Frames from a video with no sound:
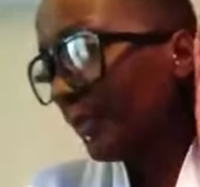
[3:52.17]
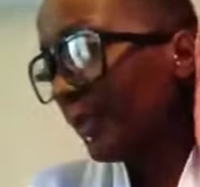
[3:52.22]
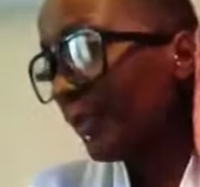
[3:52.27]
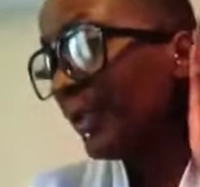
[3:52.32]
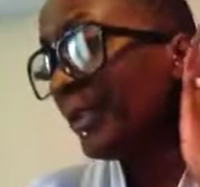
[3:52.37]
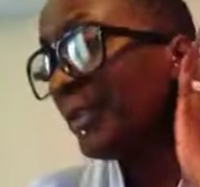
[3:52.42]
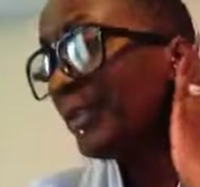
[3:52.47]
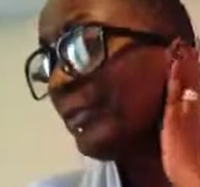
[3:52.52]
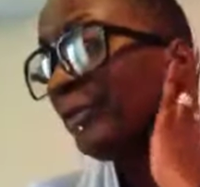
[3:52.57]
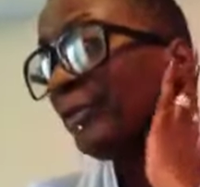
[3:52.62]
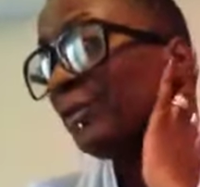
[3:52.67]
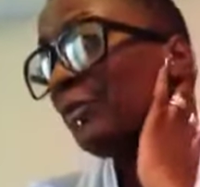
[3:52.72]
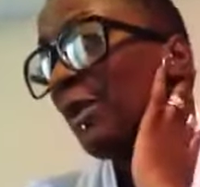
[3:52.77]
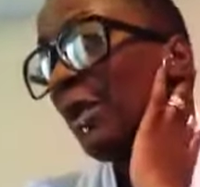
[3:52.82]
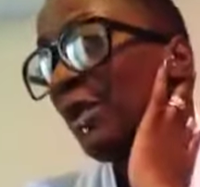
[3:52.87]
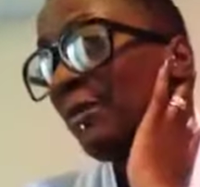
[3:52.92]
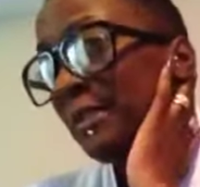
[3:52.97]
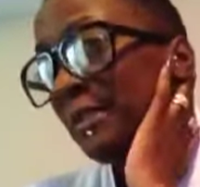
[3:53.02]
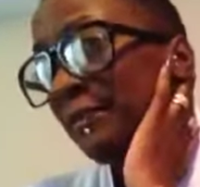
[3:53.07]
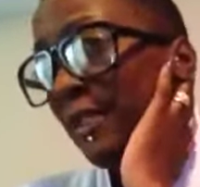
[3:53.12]
Ladies, don't you
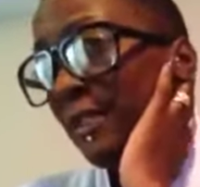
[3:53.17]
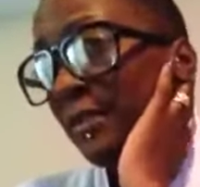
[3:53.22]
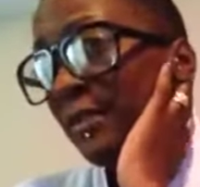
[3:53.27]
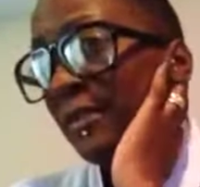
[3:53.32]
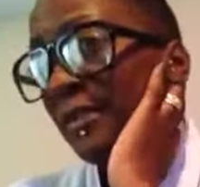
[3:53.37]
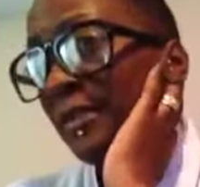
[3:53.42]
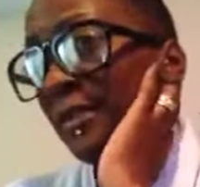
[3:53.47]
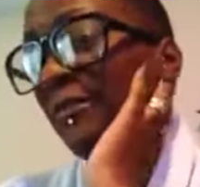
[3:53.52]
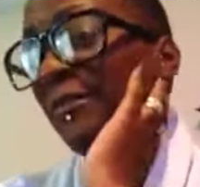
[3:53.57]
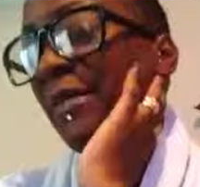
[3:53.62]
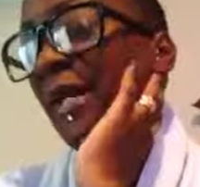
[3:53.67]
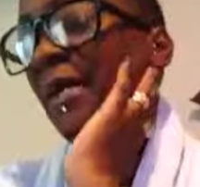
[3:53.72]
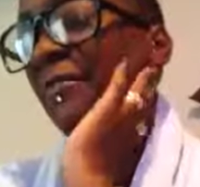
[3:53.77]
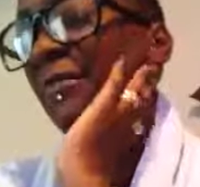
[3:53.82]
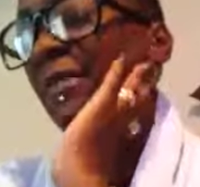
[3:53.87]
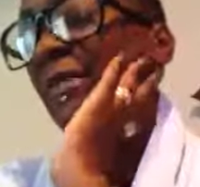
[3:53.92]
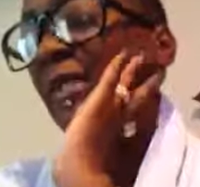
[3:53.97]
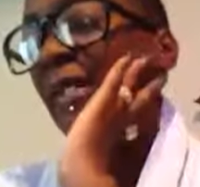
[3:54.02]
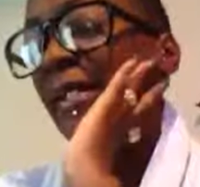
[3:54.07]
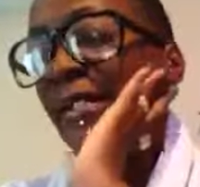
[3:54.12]
always find yourself
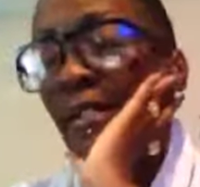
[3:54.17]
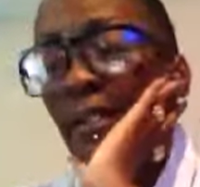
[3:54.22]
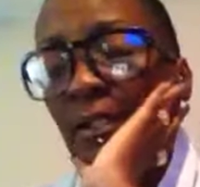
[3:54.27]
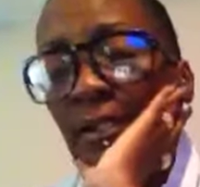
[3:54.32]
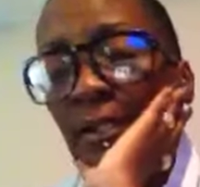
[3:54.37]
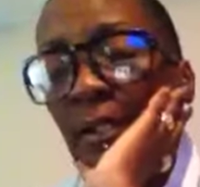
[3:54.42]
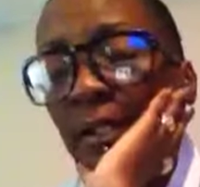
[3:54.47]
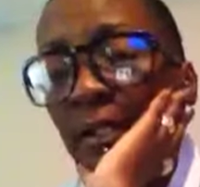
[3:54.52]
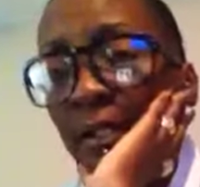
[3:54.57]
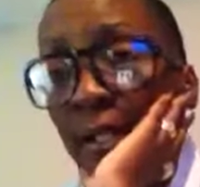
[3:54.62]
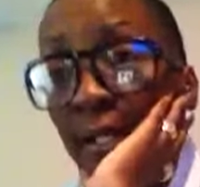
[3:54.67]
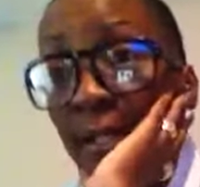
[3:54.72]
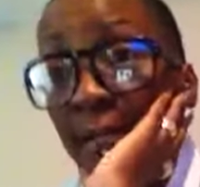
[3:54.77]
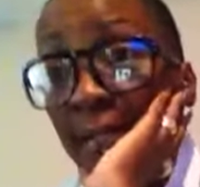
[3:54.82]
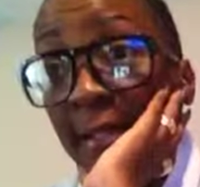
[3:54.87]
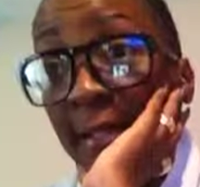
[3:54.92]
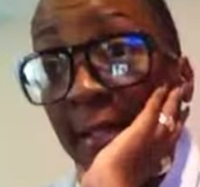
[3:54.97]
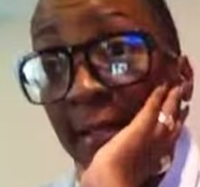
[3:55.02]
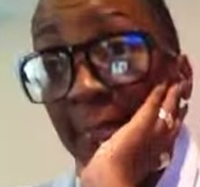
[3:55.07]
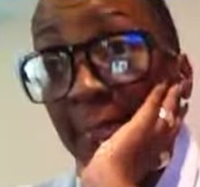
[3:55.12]
having, like, a cat
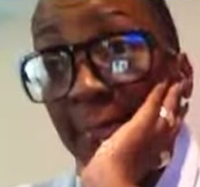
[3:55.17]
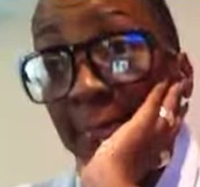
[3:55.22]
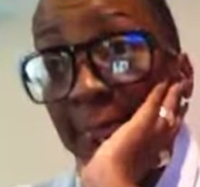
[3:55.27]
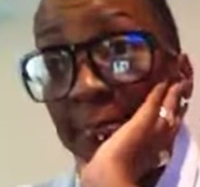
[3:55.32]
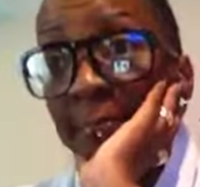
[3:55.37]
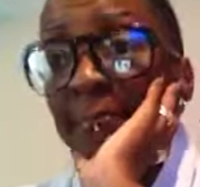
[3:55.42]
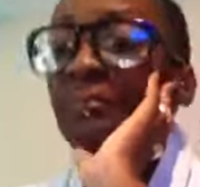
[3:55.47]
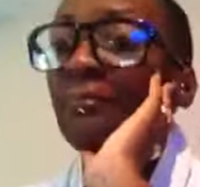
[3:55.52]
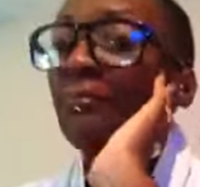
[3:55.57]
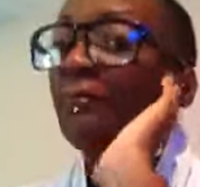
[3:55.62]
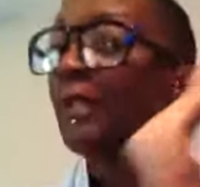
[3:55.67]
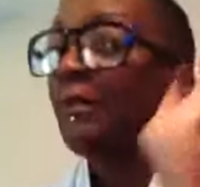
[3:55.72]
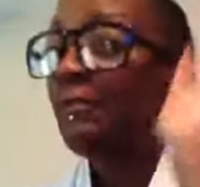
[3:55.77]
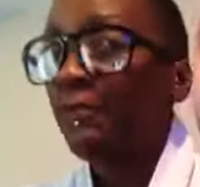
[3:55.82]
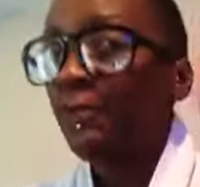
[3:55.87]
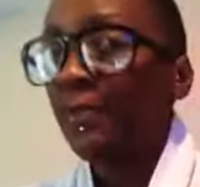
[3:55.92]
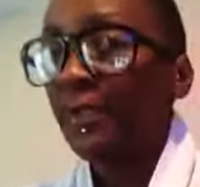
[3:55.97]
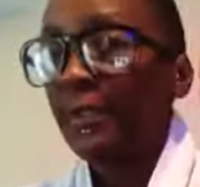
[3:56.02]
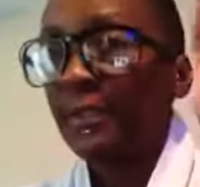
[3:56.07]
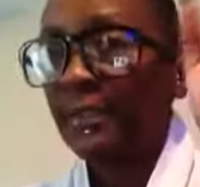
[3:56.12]
nap? I'm
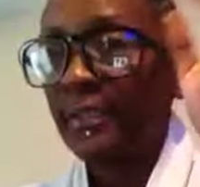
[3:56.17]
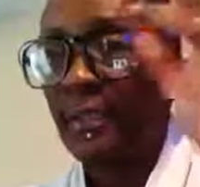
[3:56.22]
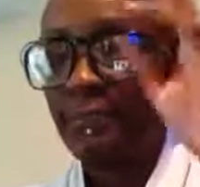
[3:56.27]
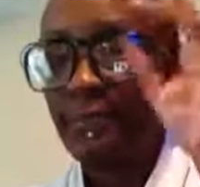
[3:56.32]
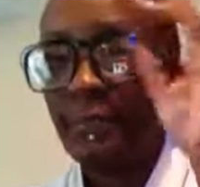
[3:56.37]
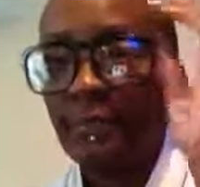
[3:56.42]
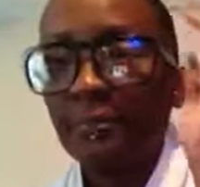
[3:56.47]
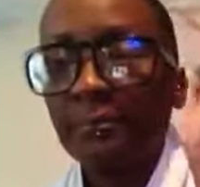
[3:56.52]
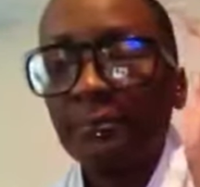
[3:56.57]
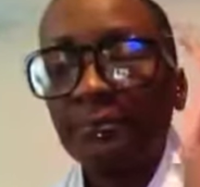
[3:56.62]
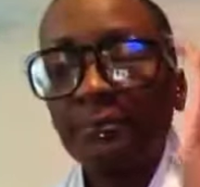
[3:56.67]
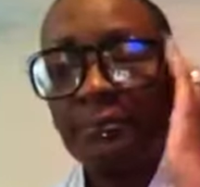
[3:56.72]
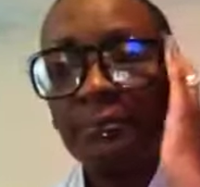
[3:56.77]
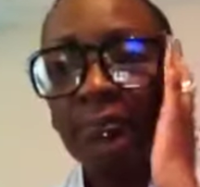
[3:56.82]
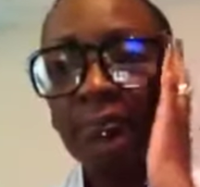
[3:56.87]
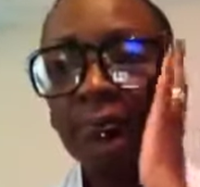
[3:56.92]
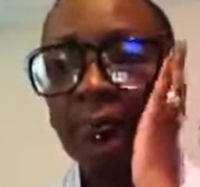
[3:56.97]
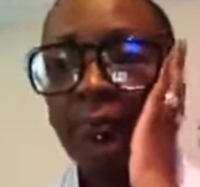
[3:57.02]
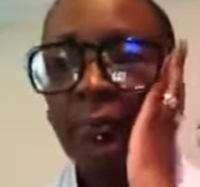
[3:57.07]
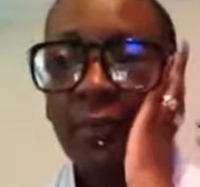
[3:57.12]
47.
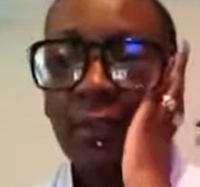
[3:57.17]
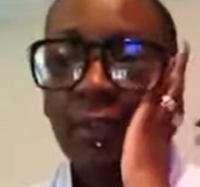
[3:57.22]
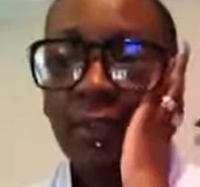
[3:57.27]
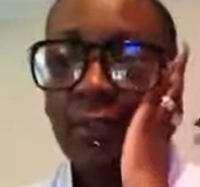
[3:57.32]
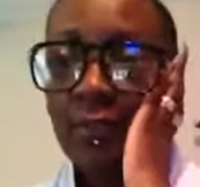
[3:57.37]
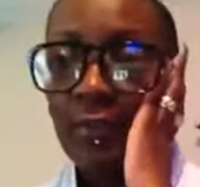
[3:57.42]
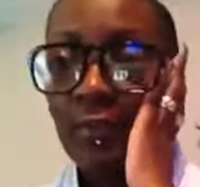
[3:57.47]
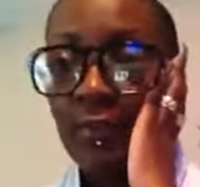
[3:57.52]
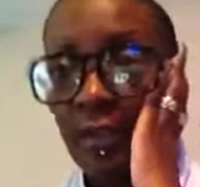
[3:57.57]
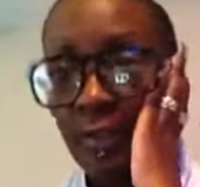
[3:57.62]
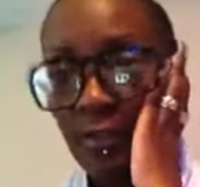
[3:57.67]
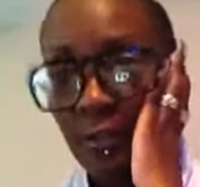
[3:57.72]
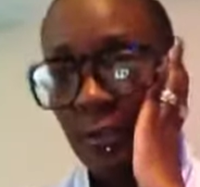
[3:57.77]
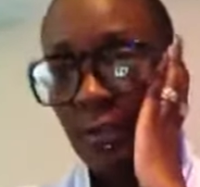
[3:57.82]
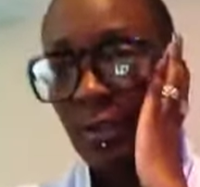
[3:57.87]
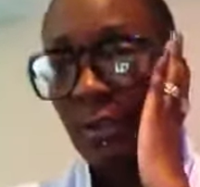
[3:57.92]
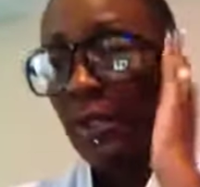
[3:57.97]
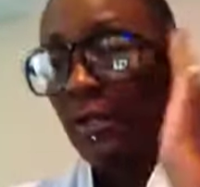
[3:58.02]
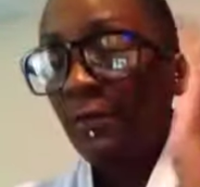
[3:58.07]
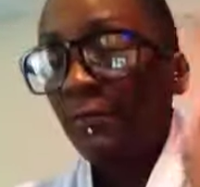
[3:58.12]

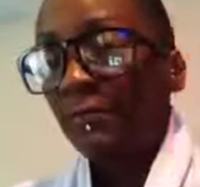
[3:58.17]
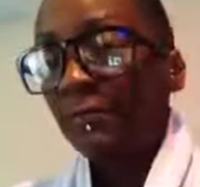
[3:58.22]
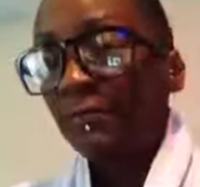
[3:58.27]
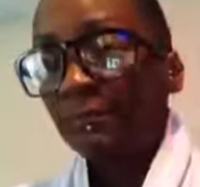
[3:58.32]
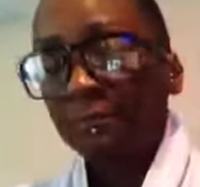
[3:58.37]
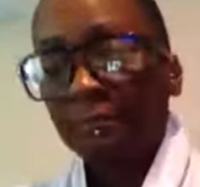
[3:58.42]
Dozing off.